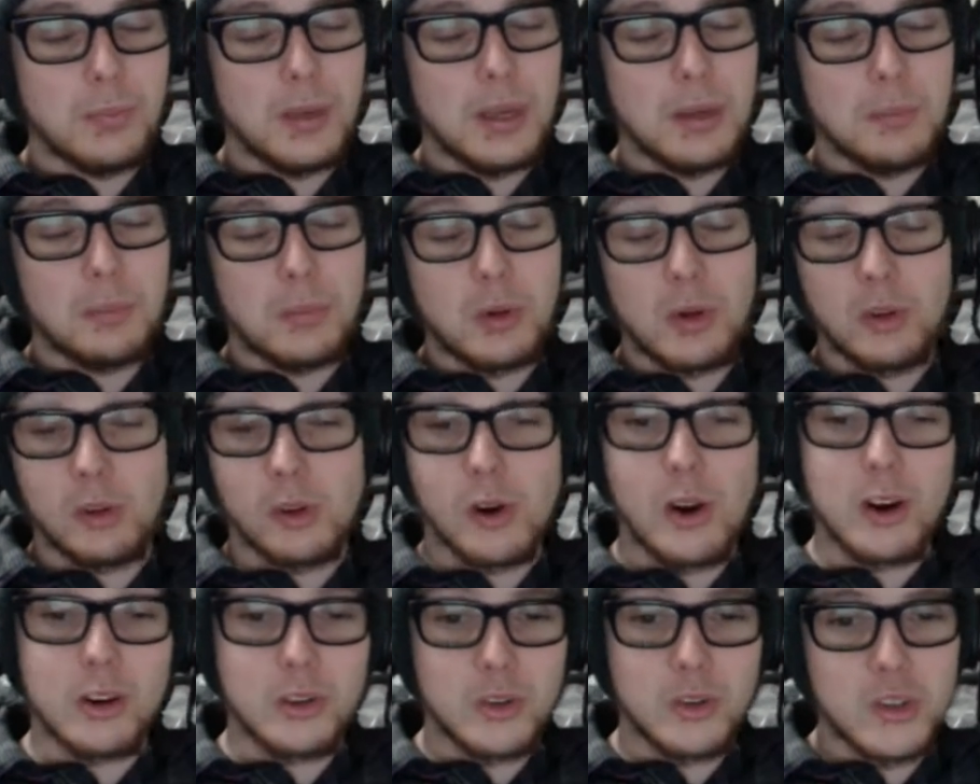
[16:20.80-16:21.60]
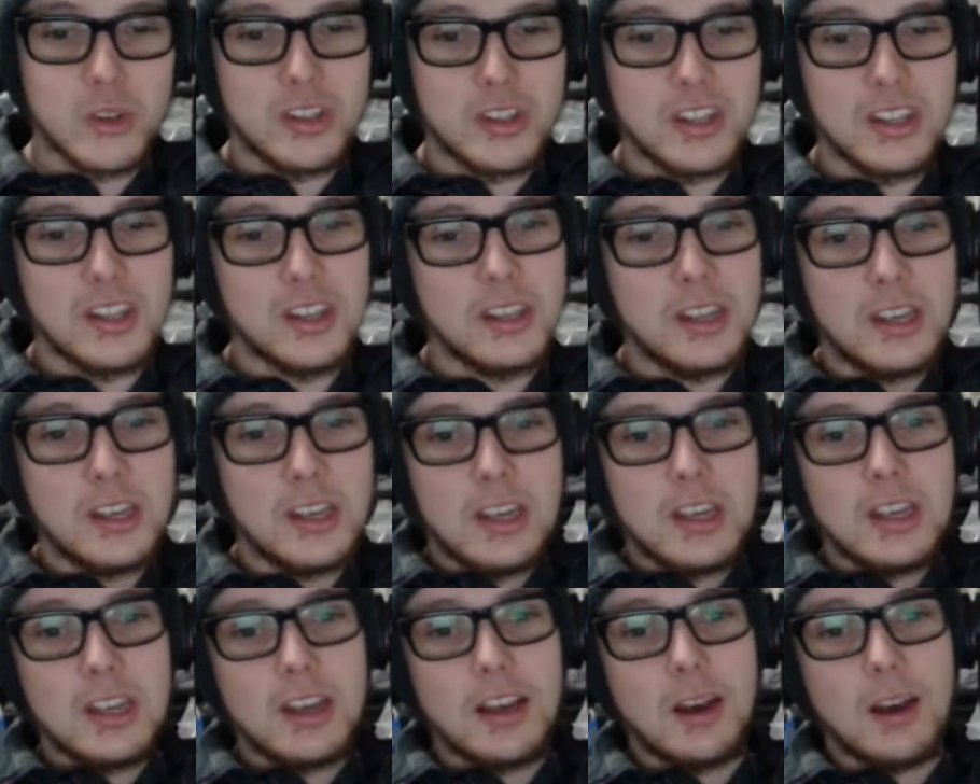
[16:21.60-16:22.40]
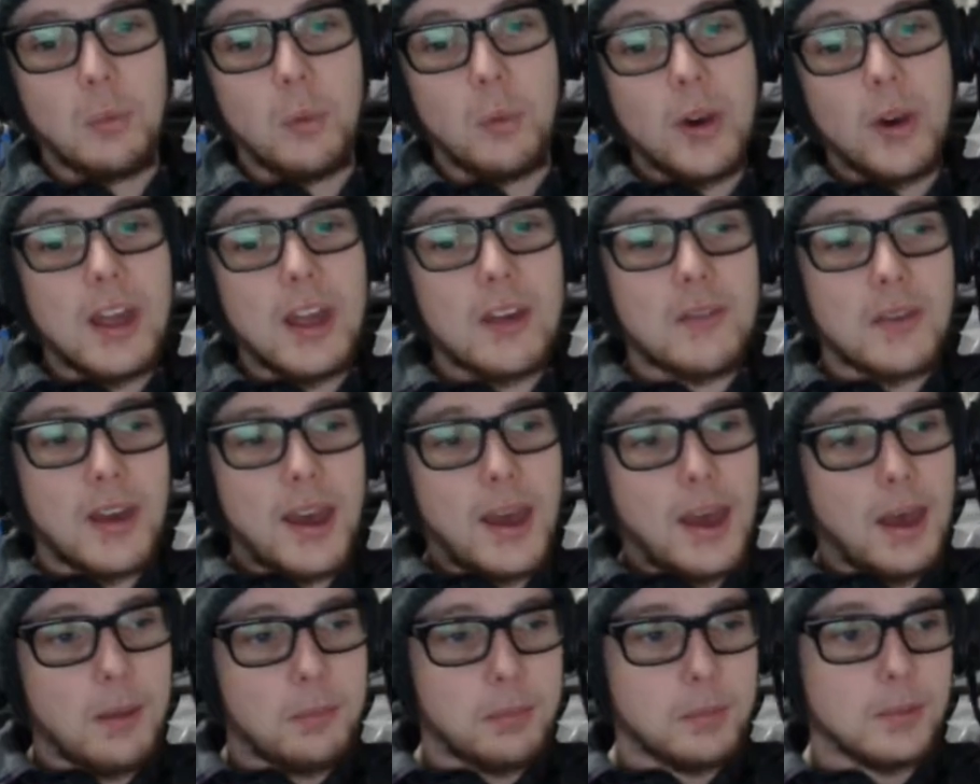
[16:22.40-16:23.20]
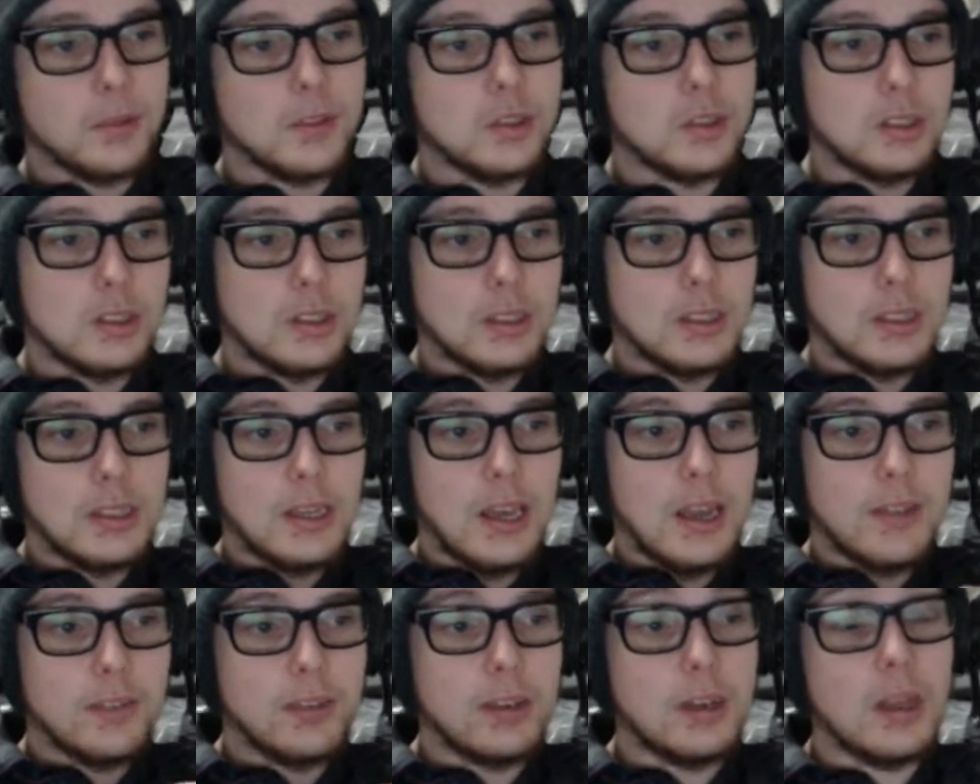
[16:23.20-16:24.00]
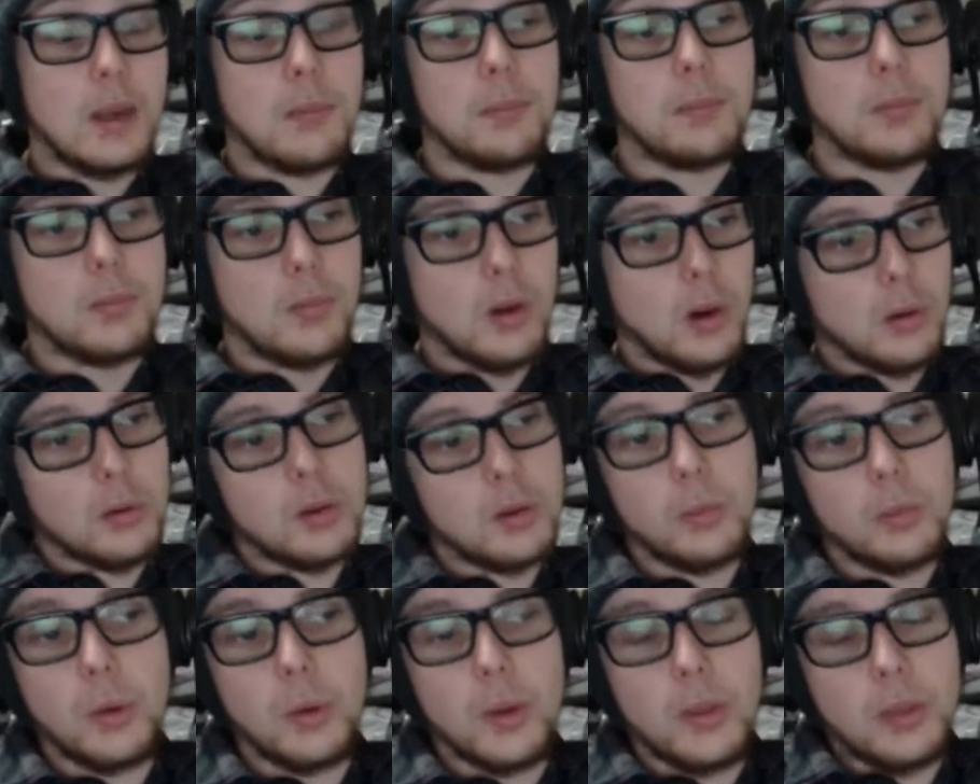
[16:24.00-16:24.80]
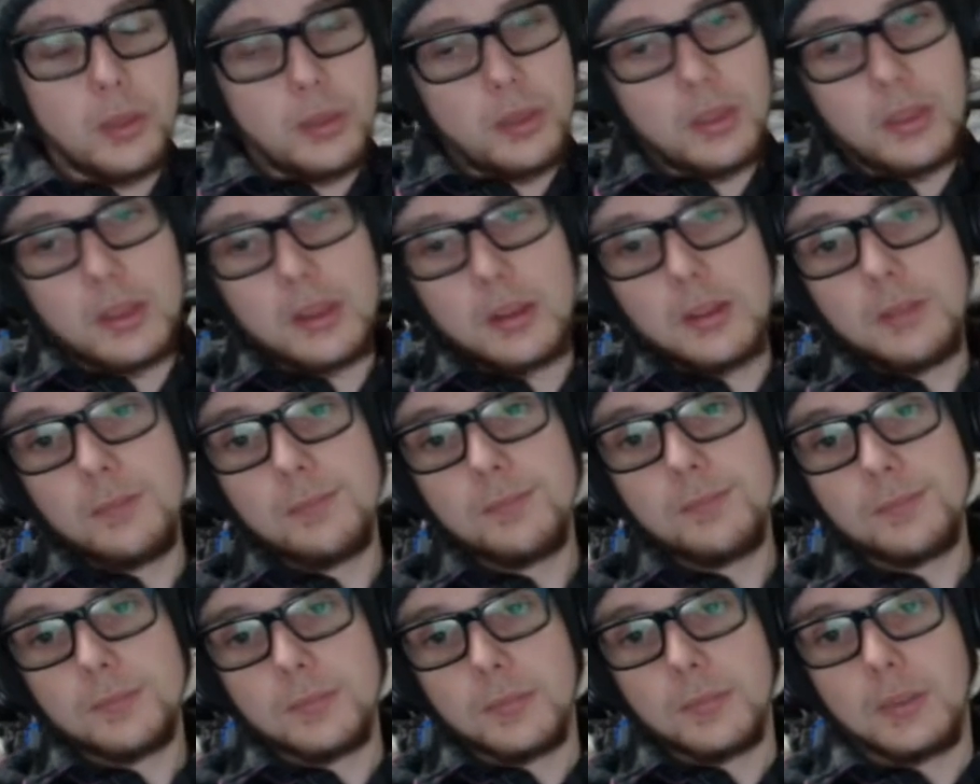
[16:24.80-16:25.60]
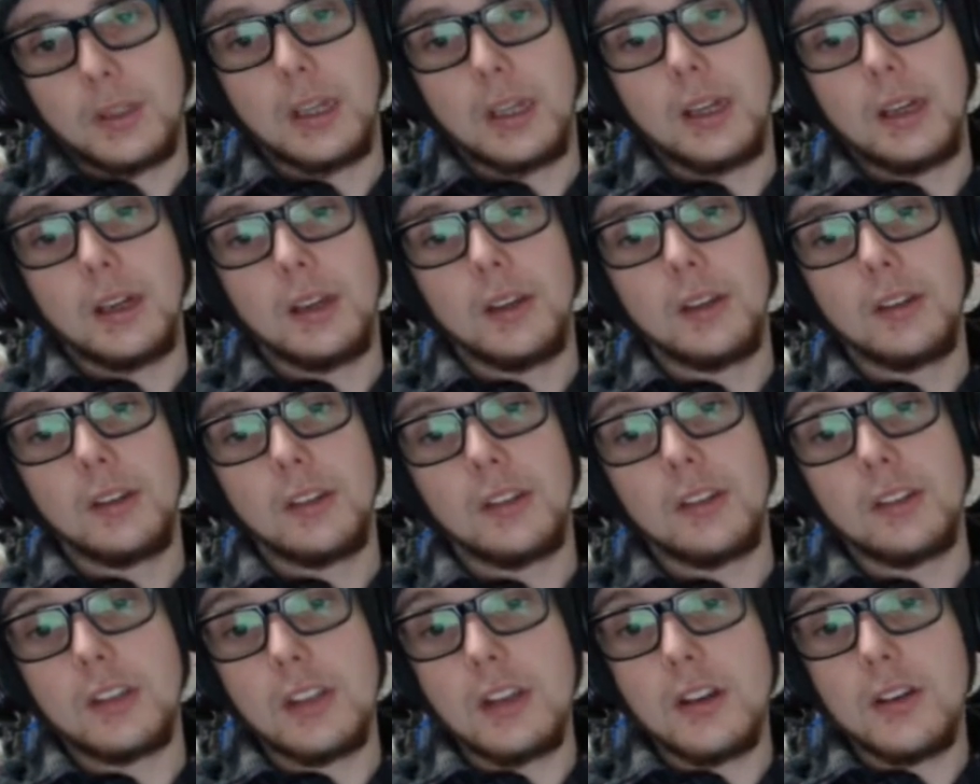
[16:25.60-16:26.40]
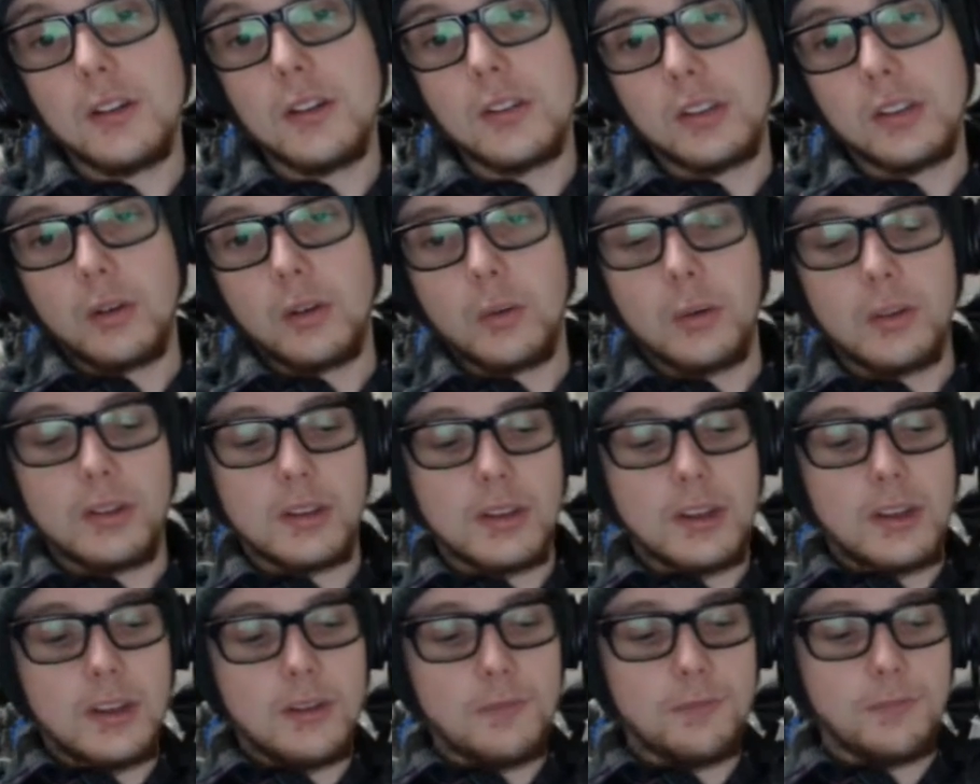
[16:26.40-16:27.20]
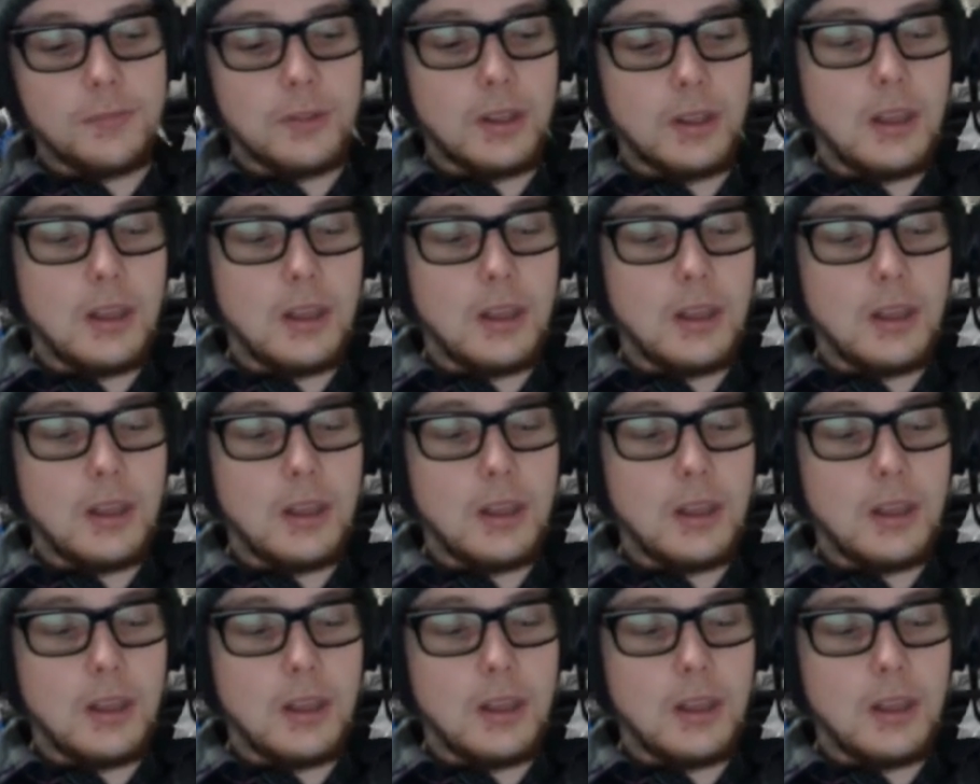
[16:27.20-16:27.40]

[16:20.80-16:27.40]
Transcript: bureaucracy, whatever happened, she ended up going with the Xenos Inquisitor,